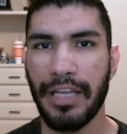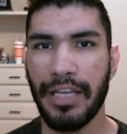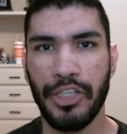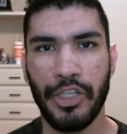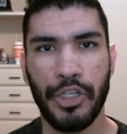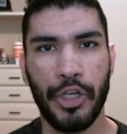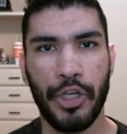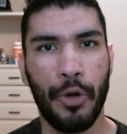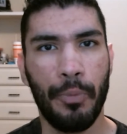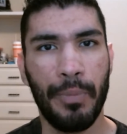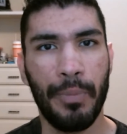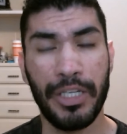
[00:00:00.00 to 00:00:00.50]

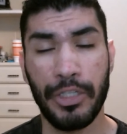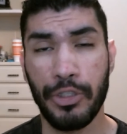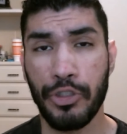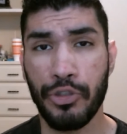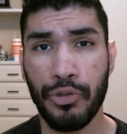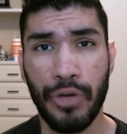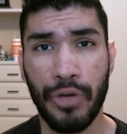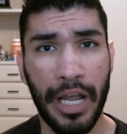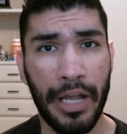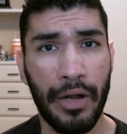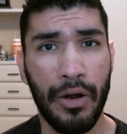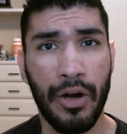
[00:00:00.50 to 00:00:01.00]
make you
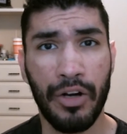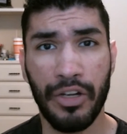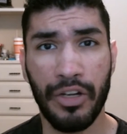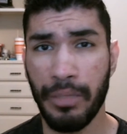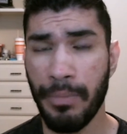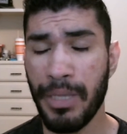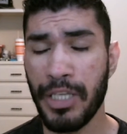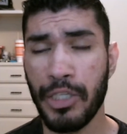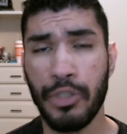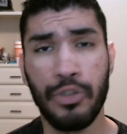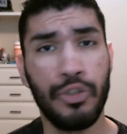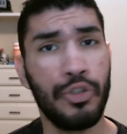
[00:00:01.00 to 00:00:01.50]
try harder, that
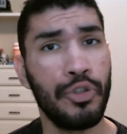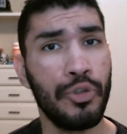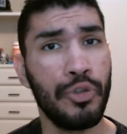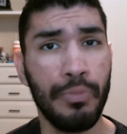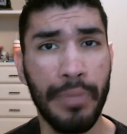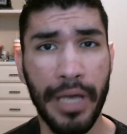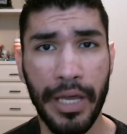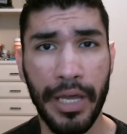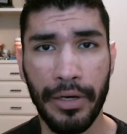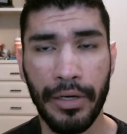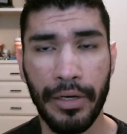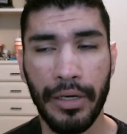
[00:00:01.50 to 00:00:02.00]
make you do
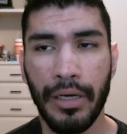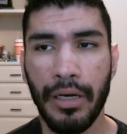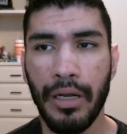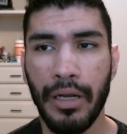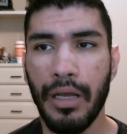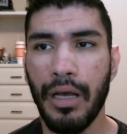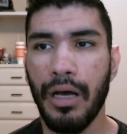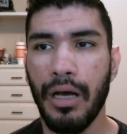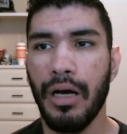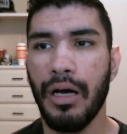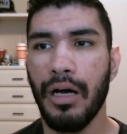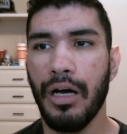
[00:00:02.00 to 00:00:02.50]
better,
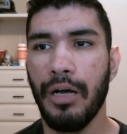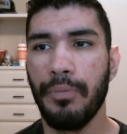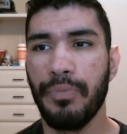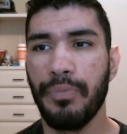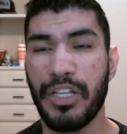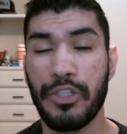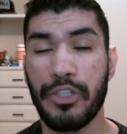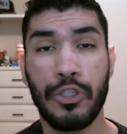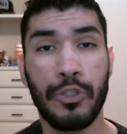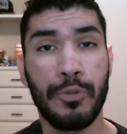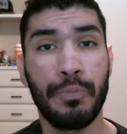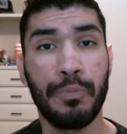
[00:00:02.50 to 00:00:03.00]

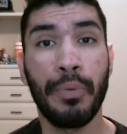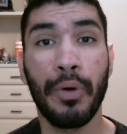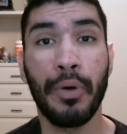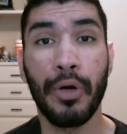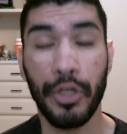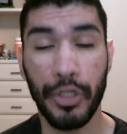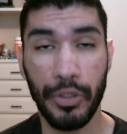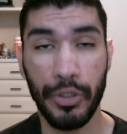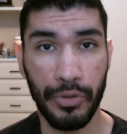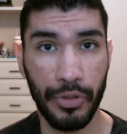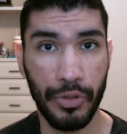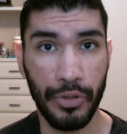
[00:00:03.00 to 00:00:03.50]
that spur
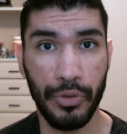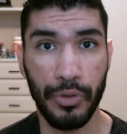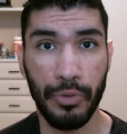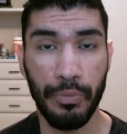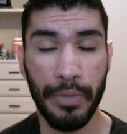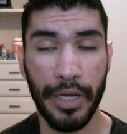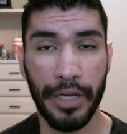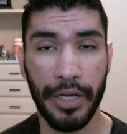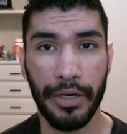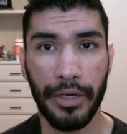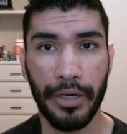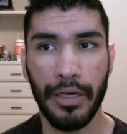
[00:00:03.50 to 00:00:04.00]
you to do
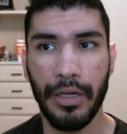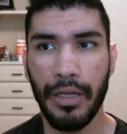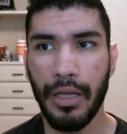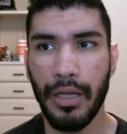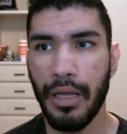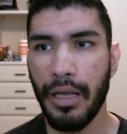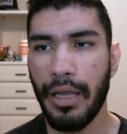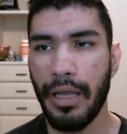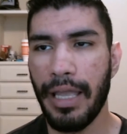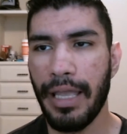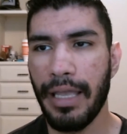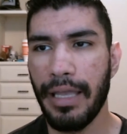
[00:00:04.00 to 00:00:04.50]
better.
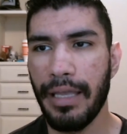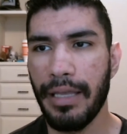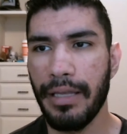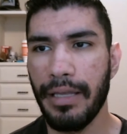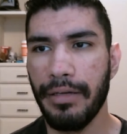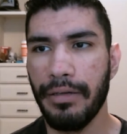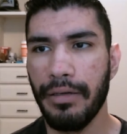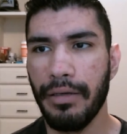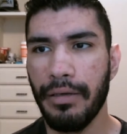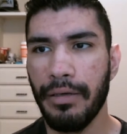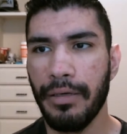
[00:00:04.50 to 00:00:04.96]
And,